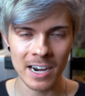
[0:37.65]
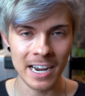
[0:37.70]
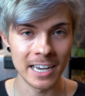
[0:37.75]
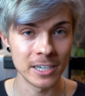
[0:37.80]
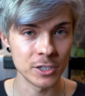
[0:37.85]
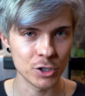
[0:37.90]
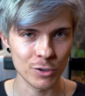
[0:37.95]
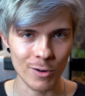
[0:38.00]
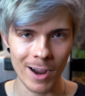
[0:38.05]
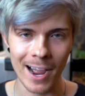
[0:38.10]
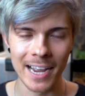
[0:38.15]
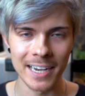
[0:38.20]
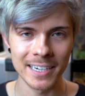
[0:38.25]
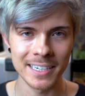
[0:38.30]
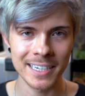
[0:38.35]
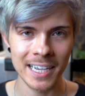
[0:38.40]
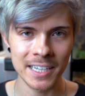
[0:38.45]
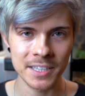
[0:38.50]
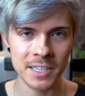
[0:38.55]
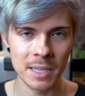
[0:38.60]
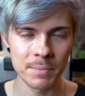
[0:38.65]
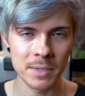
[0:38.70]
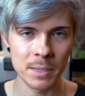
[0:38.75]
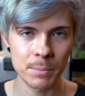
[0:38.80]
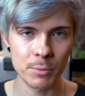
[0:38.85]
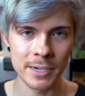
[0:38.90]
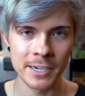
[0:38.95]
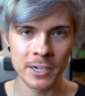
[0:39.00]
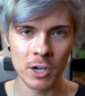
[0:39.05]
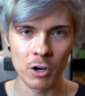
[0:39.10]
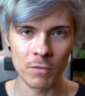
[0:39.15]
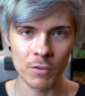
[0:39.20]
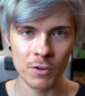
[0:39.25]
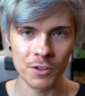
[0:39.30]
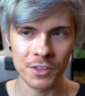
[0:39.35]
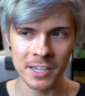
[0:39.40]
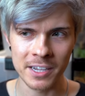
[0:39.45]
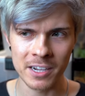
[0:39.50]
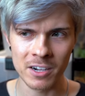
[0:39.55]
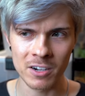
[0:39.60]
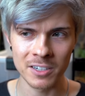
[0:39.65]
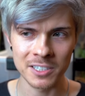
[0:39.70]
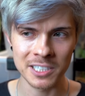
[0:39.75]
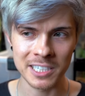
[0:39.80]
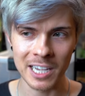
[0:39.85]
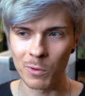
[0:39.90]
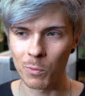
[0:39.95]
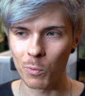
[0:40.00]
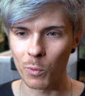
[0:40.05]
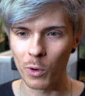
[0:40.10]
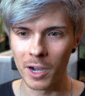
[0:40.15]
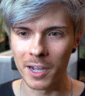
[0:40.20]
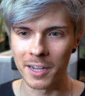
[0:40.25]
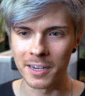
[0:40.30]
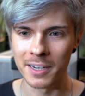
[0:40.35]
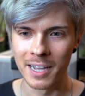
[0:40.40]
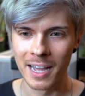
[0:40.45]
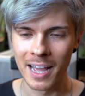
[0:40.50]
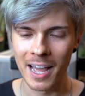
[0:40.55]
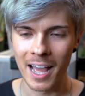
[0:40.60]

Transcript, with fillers: and trying to get them to breed over the years and what